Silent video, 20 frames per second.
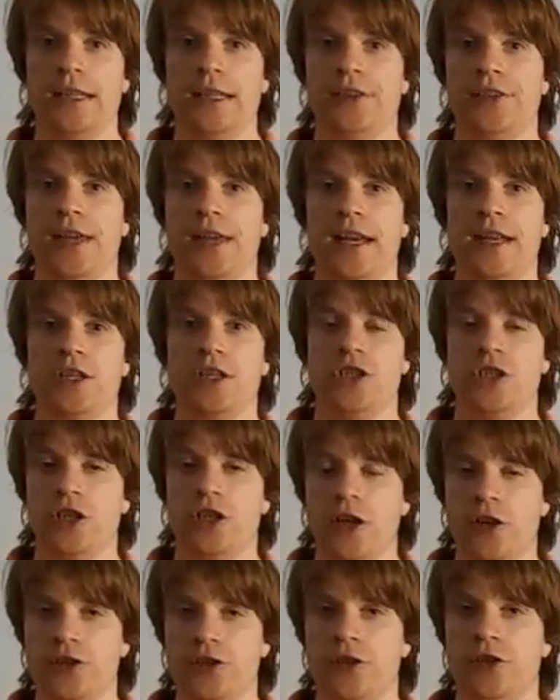is that it
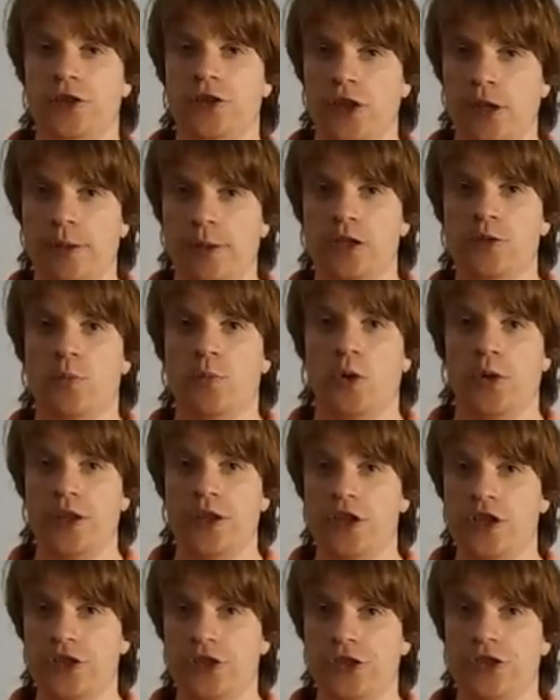shows you so much more than
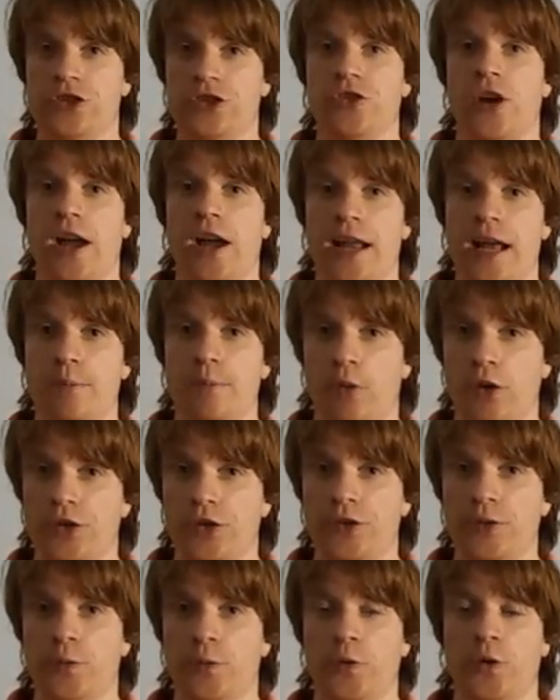just a straight out
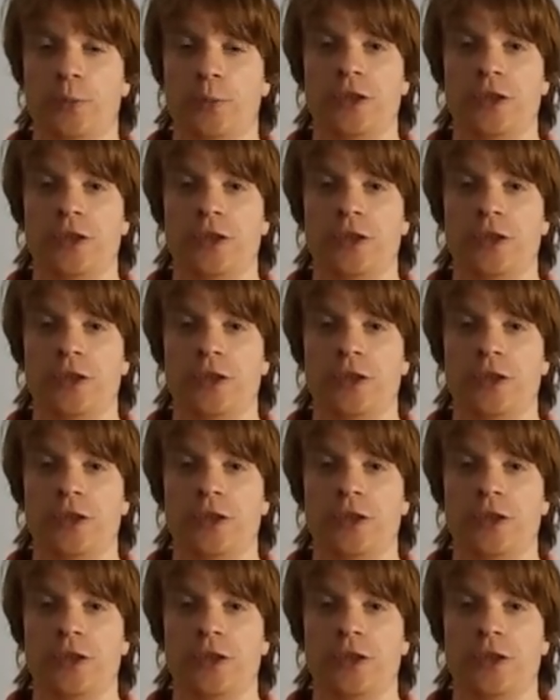monster film.